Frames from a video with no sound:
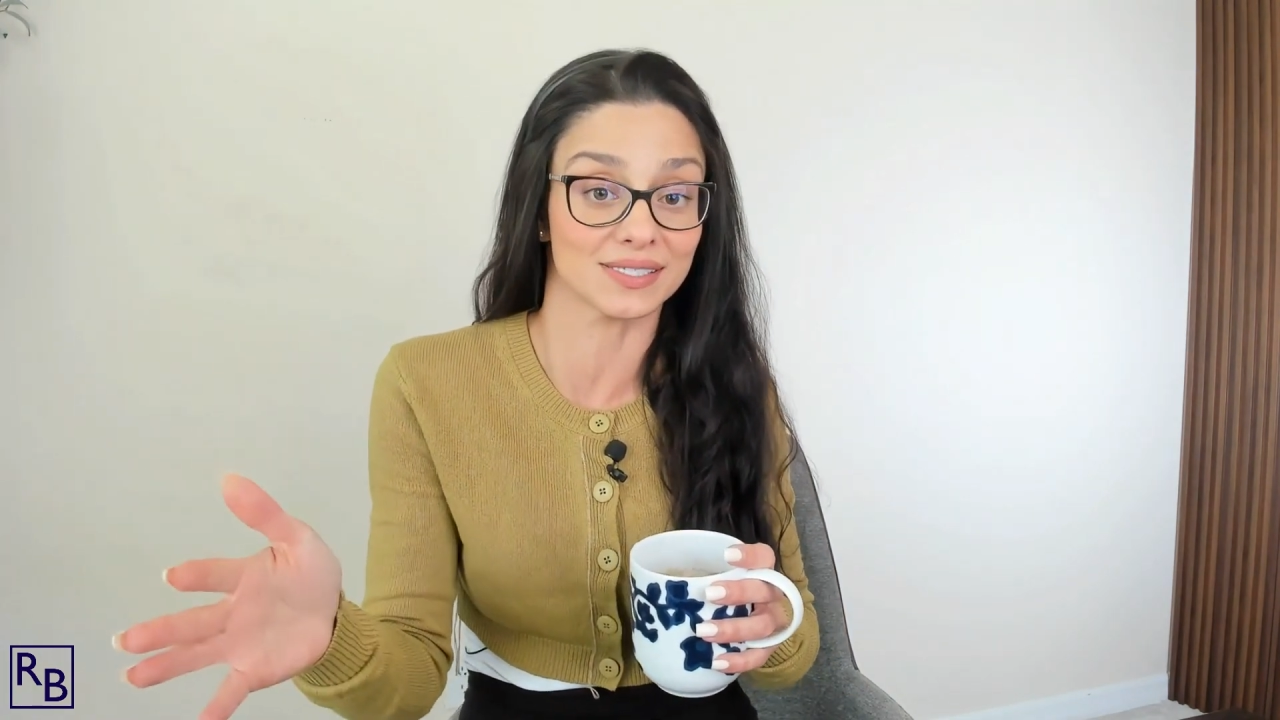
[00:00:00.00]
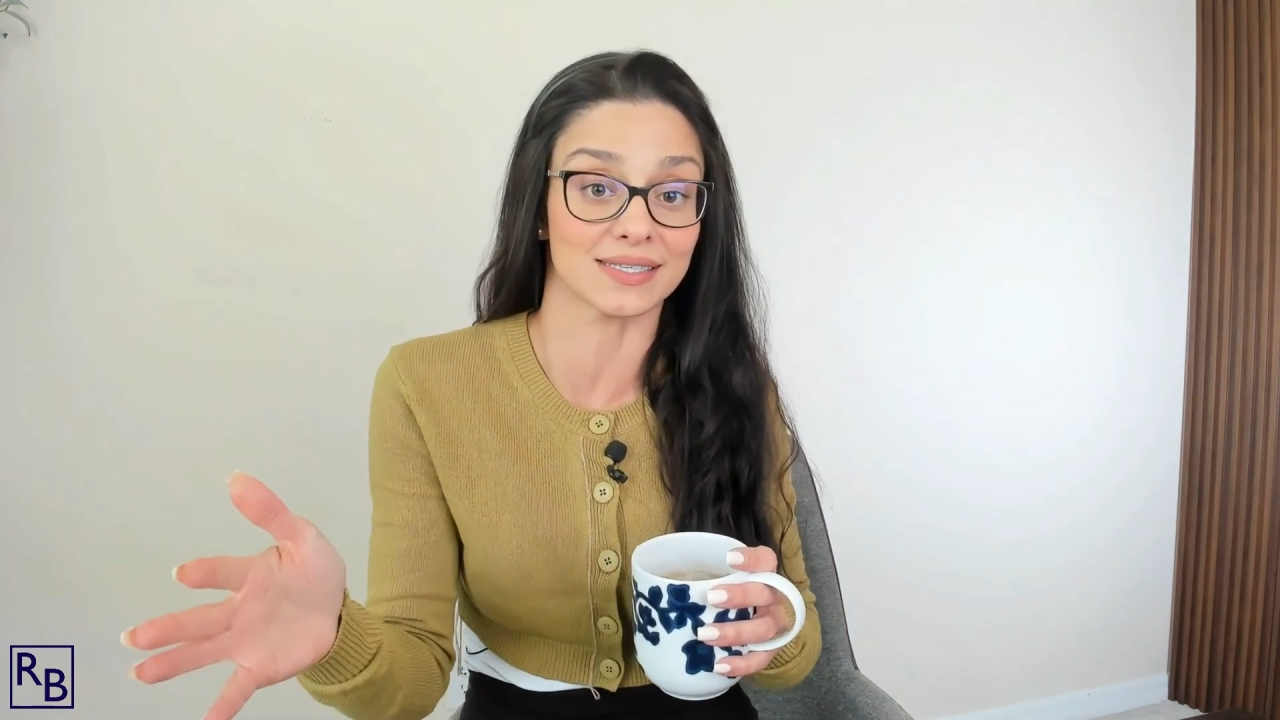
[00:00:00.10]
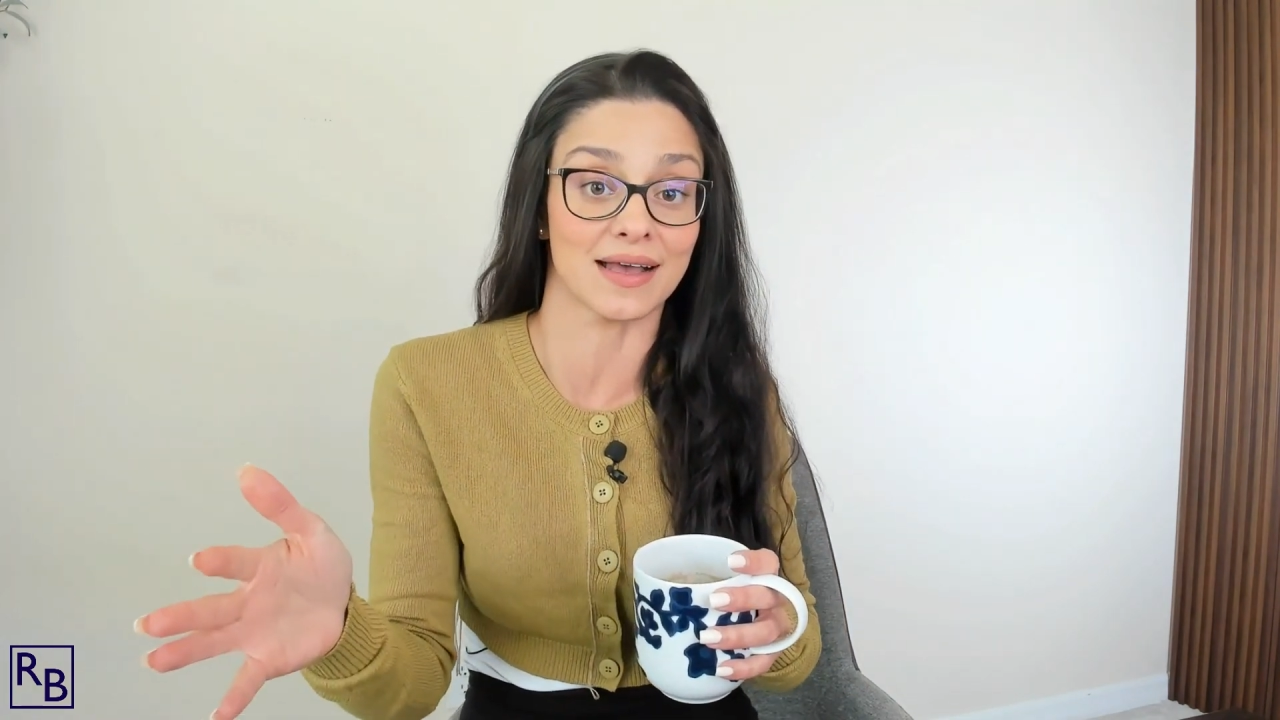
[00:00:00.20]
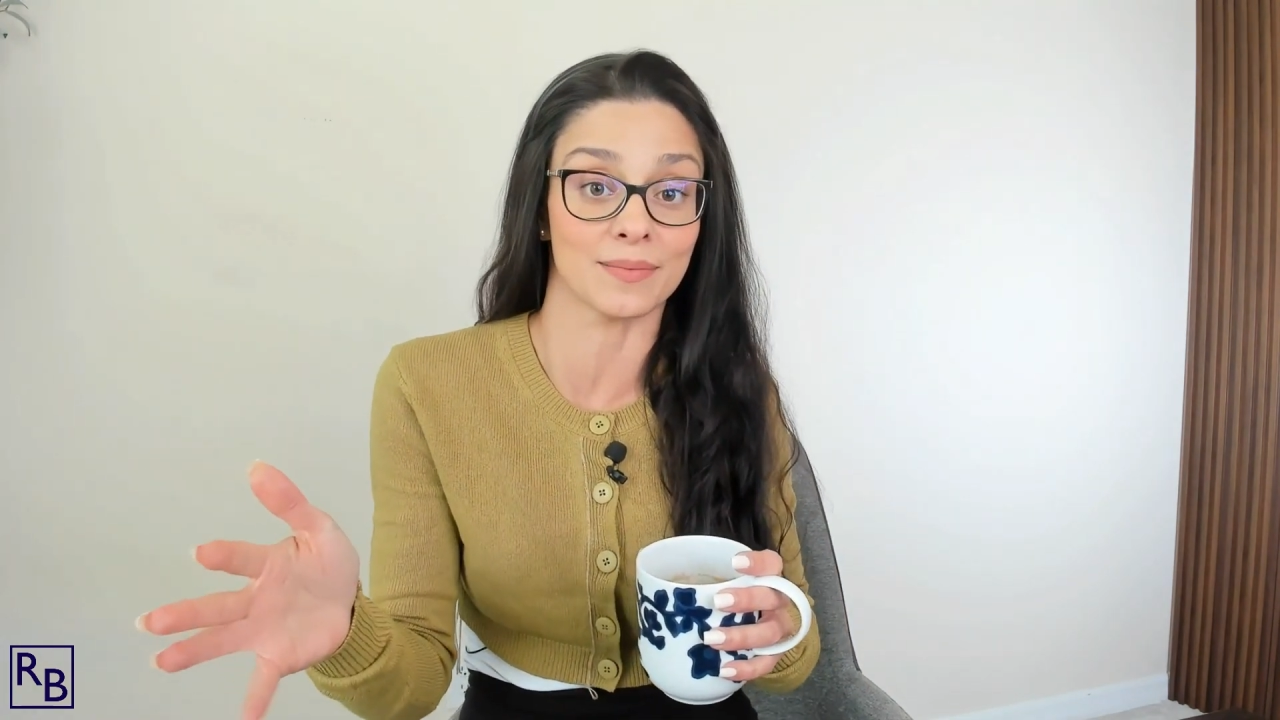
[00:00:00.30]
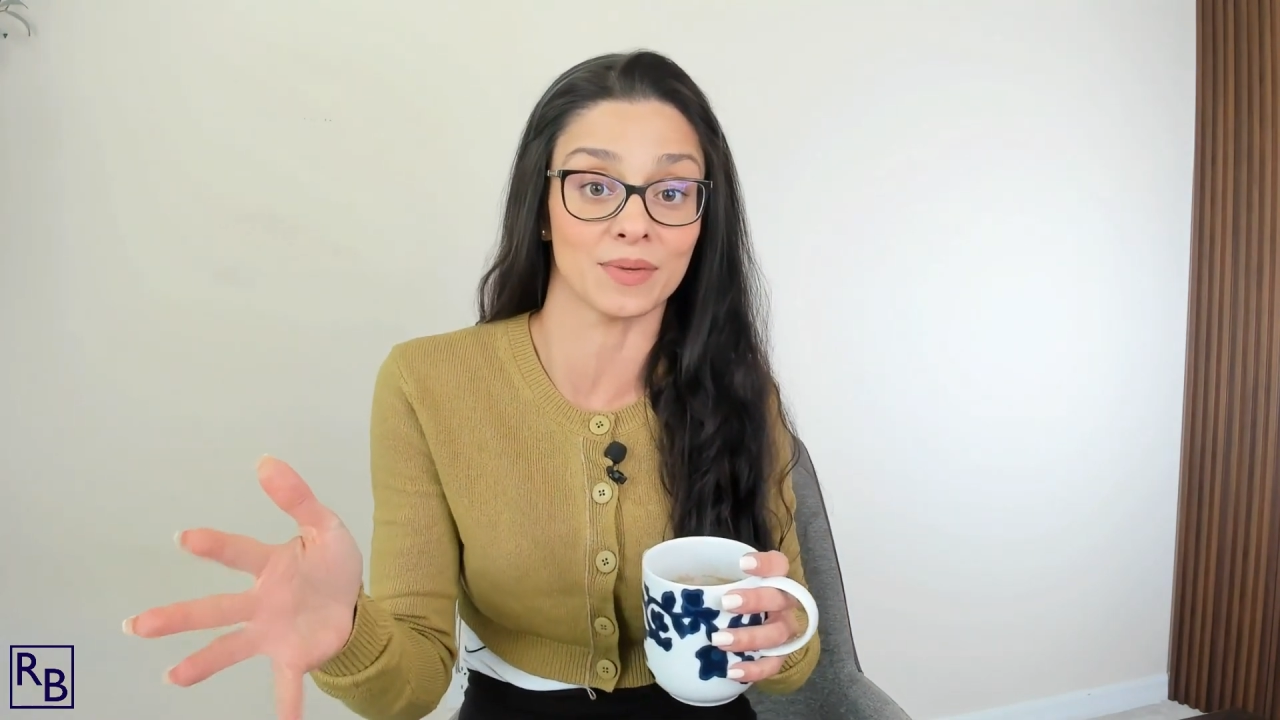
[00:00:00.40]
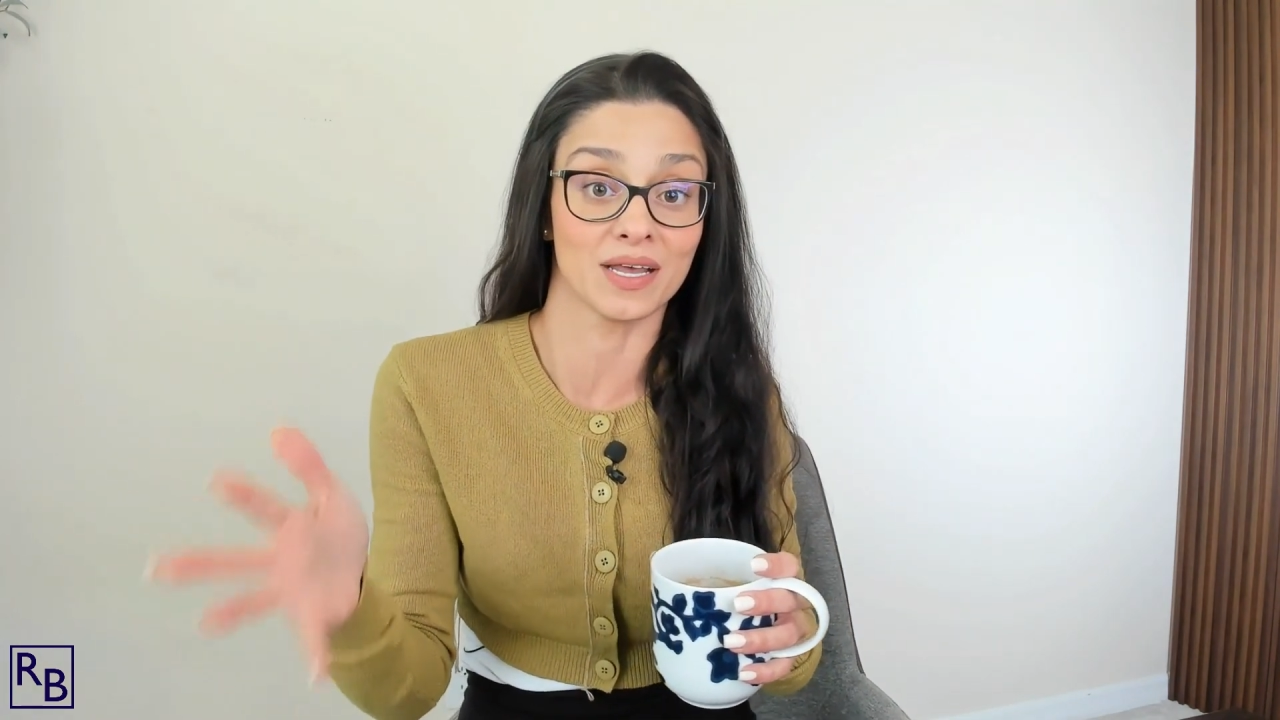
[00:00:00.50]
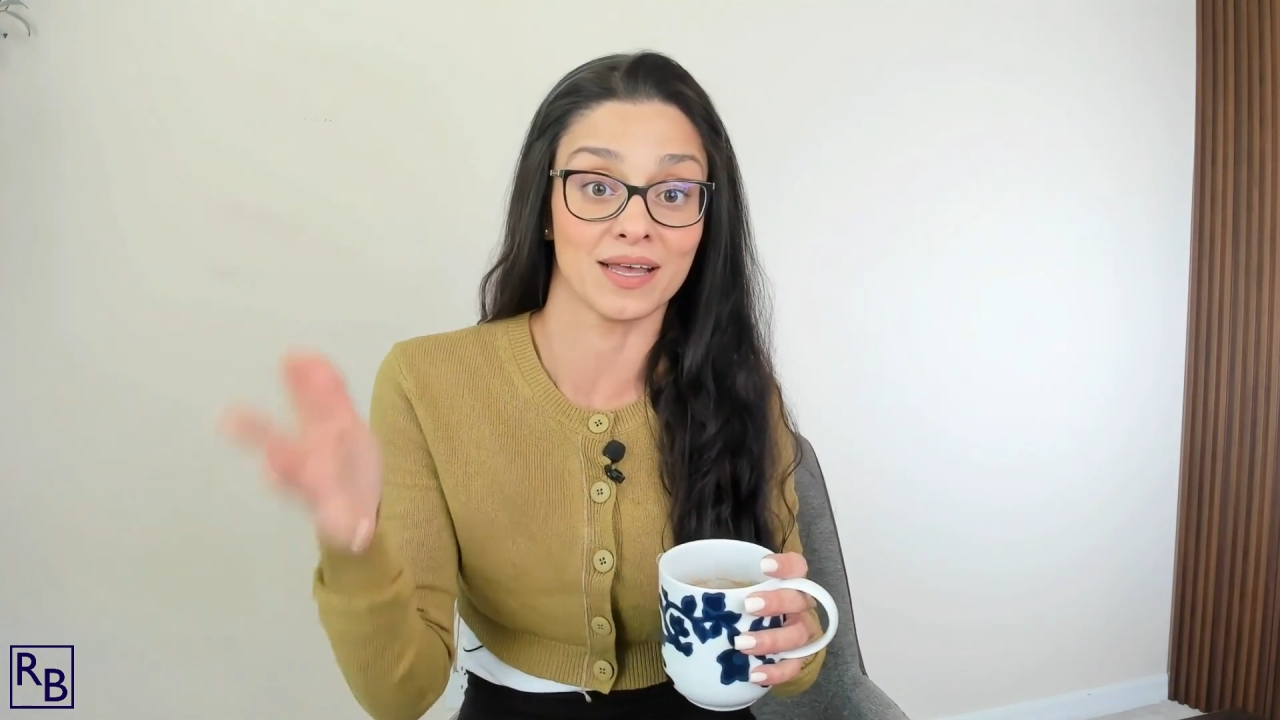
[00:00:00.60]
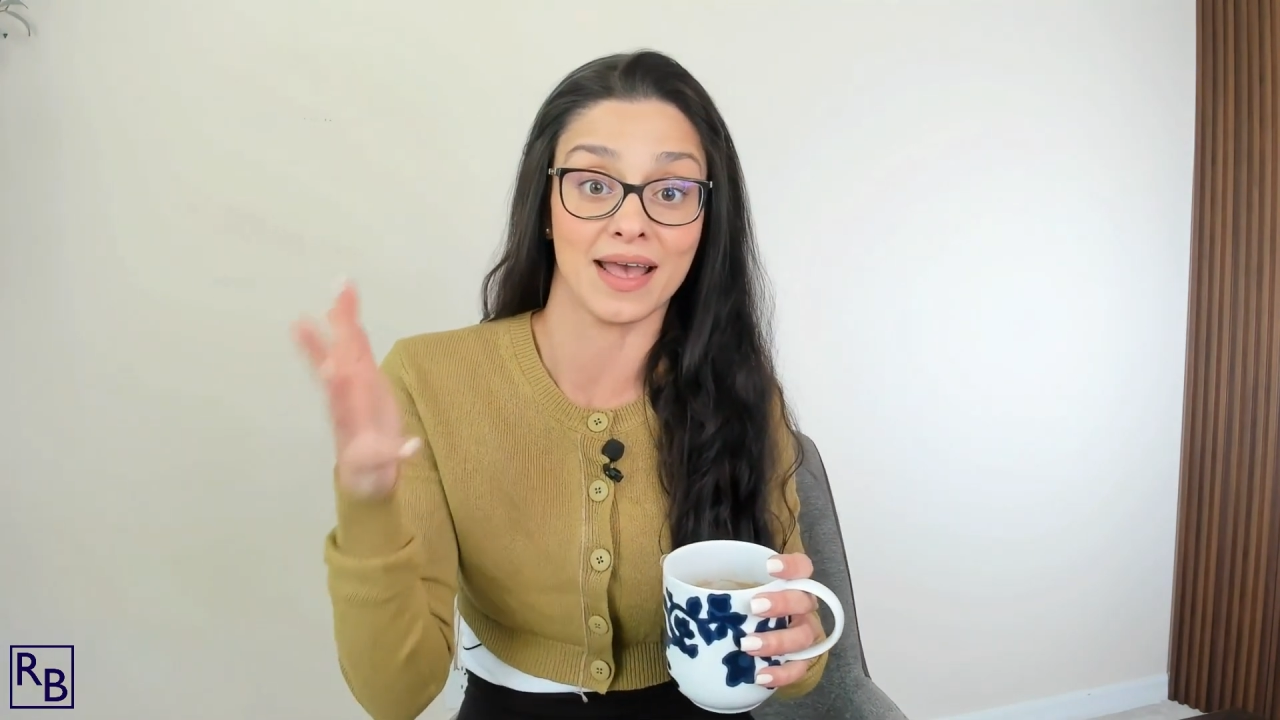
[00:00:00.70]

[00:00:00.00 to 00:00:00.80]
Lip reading: step